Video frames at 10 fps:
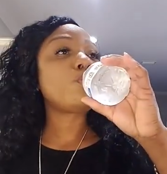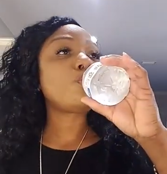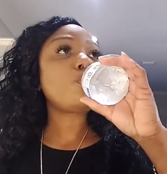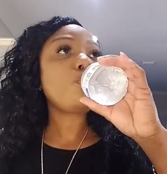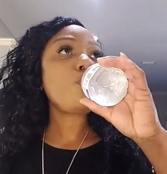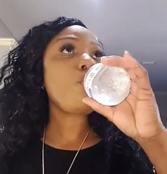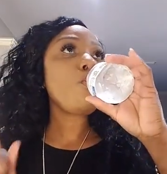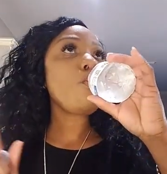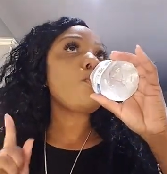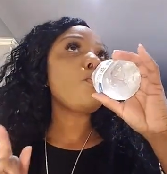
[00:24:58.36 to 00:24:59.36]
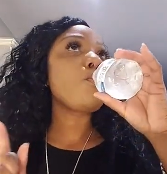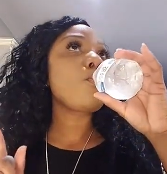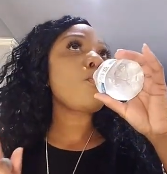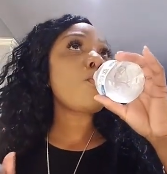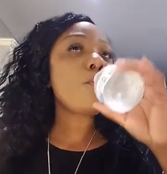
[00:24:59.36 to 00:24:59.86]

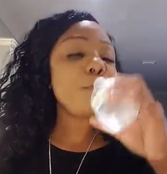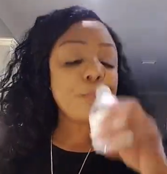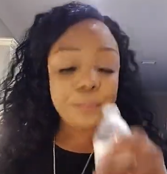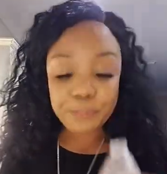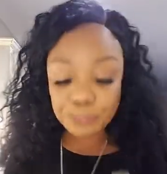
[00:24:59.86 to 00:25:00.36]
Nothing is said.